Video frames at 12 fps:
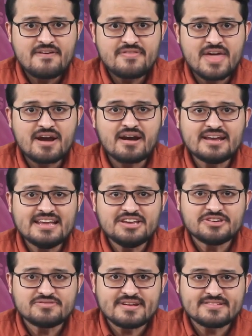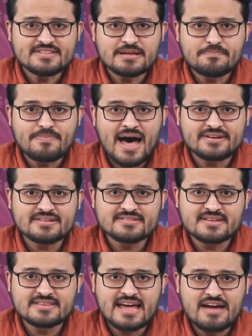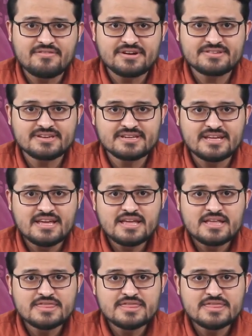there are interesting patterns in diversity,